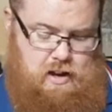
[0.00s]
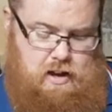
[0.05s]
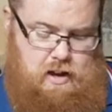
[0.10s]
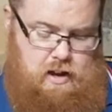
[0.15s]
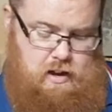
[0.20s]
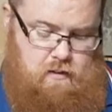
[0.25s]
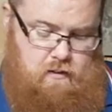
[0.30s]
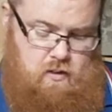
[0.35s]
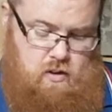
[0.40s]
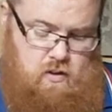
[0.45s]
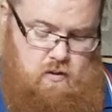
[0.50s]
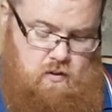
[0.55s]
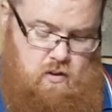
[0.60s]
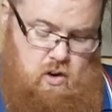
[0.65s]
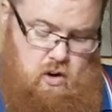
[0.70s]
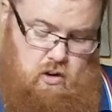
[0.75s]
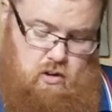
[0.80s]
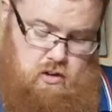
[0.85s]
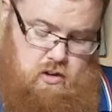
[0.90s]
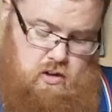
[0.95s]
if you've
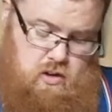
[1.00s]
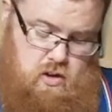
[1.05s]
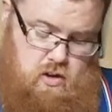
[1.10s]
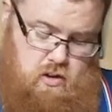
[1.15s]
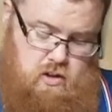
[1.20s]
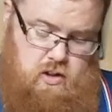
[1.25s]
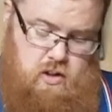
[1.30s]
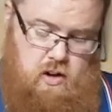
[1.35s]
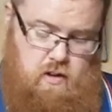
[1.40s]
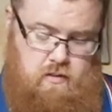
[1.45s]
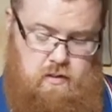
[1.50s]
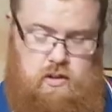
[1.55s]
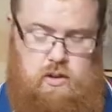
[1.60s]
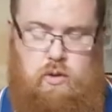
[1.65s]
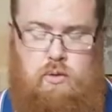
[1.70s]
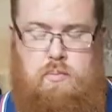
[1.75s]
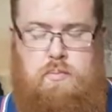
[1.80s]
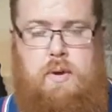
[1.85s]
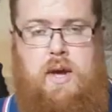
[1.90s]
got yourself a little